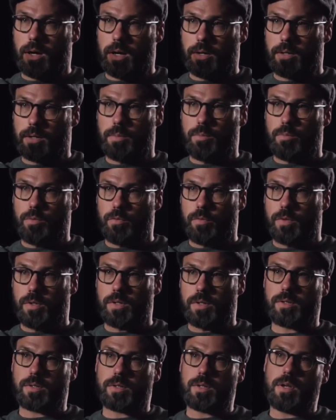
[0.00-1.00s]
other
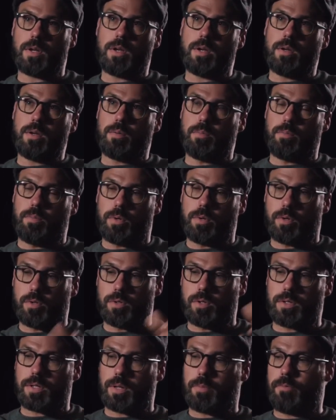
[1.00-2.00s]
movies, because
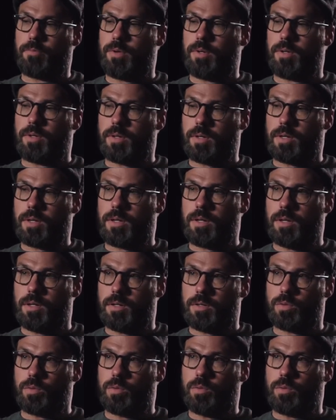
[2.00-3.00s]
it's something,
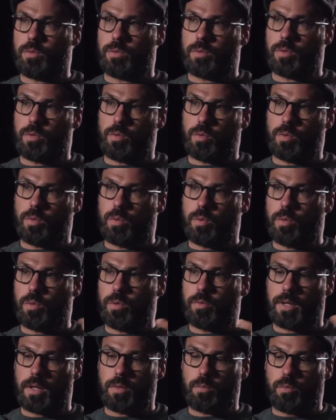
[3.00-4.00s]
it's all
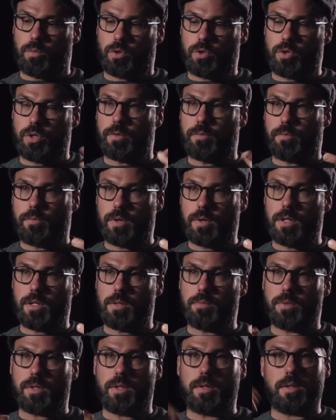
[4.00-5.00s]
of that, watching
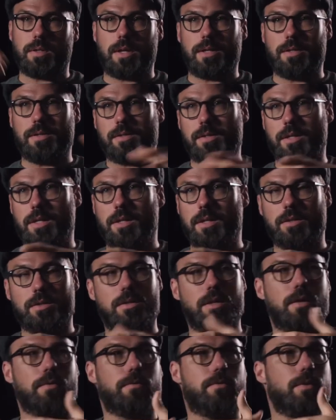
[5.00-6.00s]
films and seeing
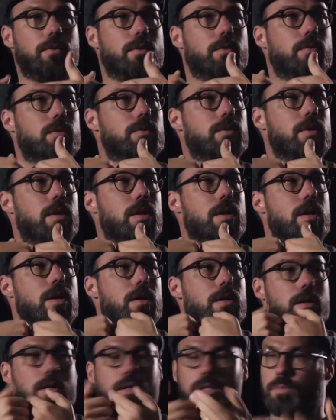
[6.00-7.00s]
stuff, you know, it's
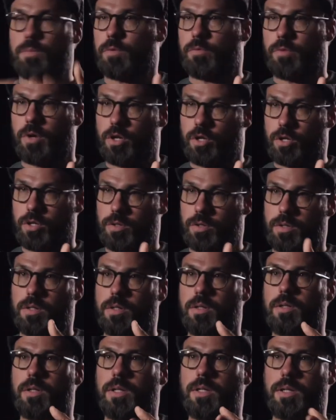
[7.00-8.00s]

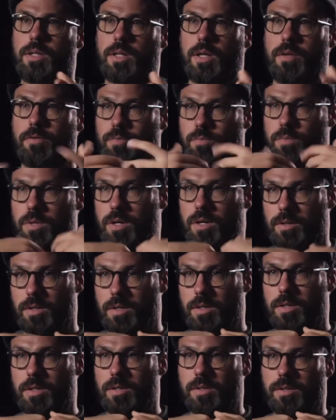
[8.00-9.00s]
inspirational and it gives me
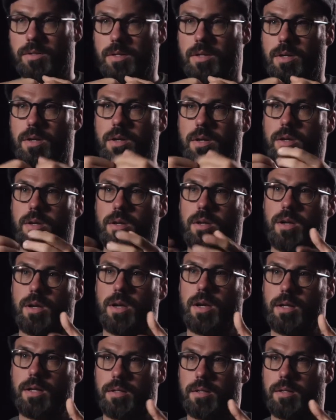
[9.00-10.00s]
ideas,
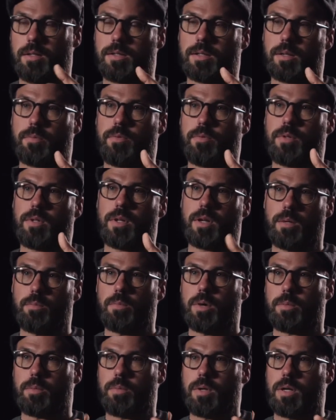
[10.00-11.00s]
and it's something that I
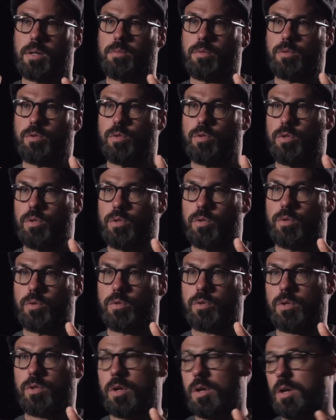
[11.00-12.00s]
might be able to
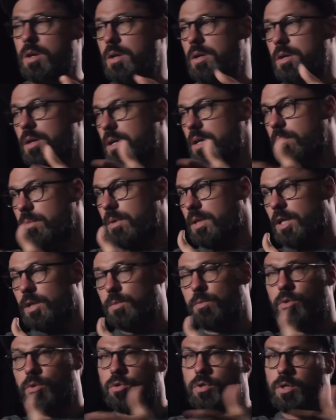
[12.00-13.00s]
use in my next
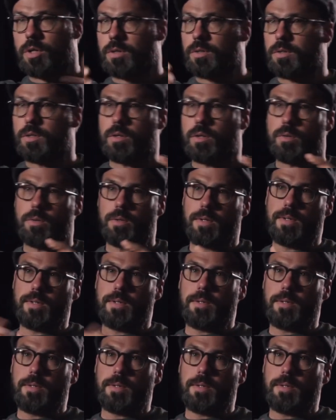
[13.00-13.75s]
project. So